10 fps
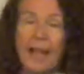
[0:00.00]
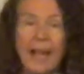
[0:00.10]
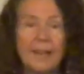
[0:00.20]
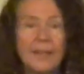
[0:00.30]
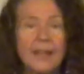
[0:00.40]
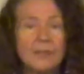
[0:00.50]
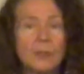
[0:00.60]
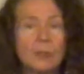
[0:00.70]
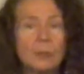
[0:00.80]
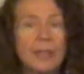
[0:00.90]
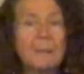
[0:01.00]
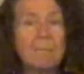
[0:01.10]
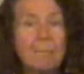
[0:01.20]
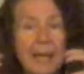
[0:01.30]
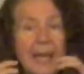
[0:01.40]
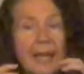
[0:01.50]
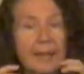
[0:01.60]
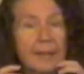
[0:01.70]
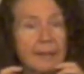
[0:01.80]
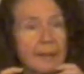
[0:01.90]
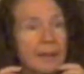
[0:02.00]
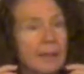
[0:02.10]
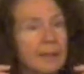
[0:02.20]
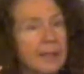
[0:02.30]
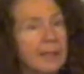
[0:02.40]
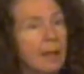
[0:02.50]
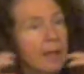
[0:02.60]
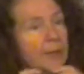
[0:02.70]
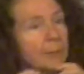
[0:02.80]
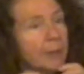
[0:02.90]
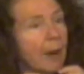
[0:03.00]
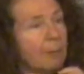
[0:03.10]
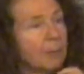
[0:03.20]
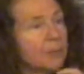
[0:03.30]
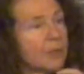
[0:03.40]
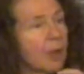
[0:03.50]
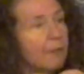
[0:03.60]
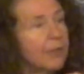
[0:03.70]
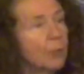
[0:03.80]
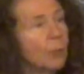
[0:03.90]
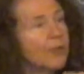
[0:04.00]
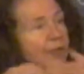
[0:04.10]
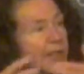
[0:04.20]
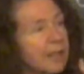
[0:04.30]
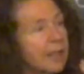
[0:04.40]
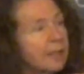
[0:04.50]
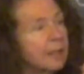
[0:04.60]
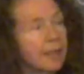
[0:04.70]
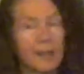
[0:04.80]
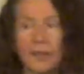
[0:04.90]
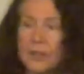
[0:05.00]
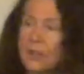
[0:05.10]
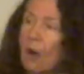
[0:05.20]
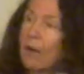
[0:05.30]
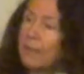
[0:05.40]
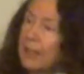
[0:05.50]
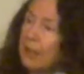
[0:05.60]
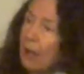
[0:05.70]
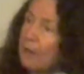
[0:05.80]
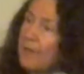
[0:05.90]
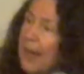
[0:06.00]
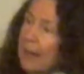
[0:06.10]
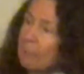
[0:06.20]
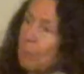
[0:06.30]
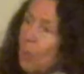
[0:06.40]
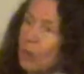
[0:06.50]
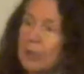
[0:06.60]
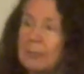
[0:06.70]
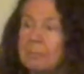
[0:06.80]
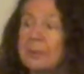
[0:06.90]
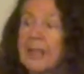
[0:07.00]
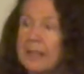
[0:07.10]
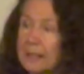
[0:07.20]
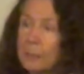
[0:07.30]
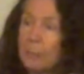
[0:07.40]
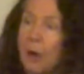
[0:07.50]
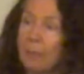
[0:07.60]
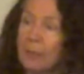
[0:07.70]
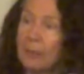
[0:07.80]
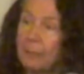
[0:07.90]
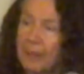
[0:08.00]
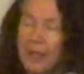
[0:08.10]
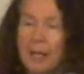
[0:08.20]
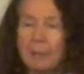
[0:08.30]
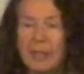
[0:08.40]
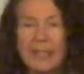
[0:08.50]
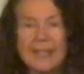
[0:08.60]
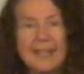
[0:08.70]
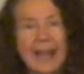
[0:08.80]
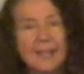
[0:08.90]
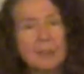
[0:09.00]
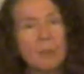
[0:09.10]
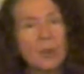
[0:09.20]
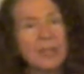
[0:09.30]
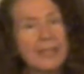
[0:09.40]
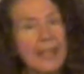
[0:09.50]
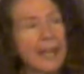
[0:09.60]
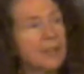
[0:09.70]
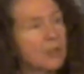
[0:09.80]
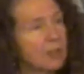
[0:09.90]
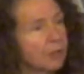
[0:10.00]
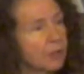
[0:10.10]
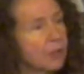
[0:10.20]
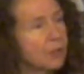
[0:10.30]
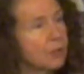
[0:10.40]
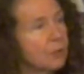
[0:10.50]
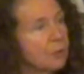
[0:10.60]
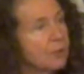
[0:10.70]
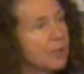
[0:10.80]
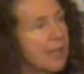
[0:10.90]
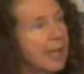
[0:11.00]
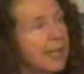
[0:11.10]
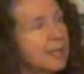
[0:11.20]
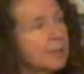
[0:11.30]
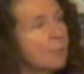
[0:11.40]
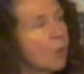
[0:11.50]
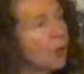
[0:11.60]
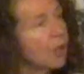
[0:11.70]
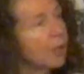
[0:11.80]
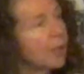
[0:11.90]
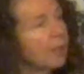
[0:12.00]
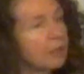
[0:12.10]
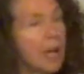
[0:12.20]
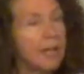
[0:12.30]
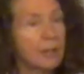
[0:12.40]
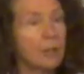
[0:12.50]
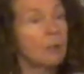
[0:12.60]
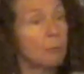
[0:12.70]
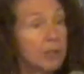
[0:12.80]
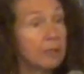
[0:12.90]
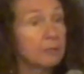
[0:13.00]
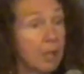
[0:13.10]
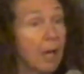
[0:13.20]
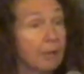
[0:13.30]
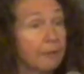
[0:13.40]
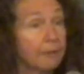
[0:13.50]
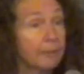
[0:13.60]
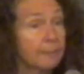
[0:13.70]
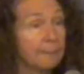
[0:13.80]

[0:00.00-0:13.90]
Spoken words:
and then to embed the other problem solving within the solving of that more complex problem, because that's more engaging to the students and it's more like real life.